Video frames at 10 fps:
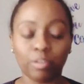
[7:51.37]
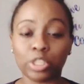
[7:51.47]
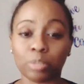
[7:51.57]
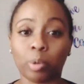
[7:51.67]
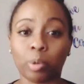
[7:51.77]

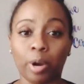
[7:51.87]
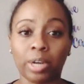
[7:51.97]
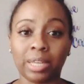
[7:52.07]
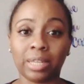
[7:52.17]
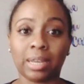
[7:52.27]
board
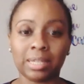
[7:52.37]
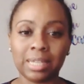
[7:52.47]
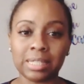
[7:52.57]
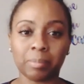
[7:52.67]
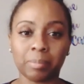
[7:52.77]
party, like an
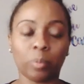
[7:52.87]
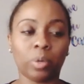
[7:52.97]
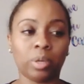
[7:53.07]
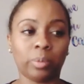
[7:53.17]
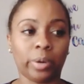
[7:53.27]
intimate
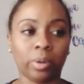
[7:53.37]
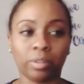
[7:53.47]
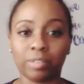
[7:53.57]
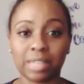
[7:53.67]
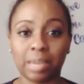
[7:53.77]
one, where all
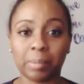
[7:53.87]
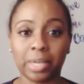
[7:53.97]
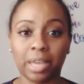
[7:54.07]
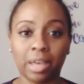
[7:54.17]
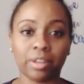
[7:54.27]
of us came
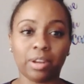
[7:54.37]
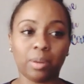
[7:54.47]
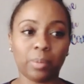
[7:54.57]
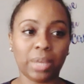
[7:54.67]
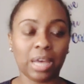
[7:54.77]
together
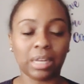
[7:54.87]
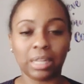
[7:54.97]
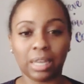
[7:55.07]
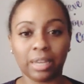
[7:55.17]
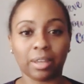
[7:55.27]
and we kind of
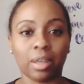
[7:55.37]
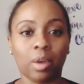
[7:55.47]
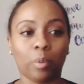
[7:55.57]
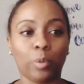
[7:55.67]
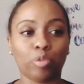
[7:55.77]
like
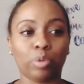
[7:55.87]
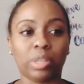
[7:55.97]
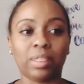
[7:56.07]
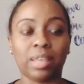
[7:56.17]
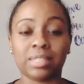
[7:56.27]
went through
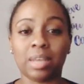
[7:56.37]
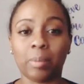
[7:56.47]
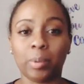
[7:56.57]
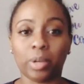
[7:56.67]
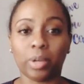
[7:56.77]
the things that
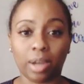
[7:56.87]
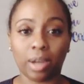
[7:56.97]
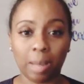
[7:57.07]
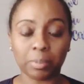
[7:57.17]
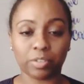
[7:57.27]
we want to
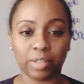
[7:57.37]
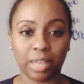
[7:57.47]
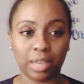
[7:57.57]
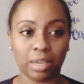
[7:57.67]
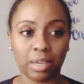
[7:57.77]
accomplish for
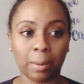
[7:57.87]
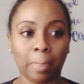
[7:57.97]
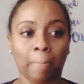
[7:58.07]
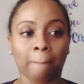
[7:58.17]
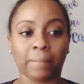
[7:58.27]
that year.
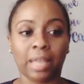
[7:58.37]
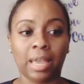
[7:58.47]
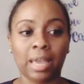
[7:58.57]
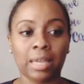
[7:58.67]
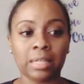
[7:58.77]

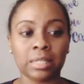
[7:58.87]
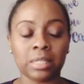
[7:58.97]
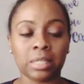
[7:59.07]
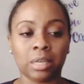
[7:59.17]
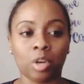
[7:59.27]

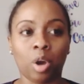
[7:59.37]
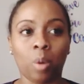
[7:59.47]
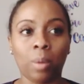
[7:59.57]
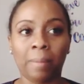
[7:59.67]
And going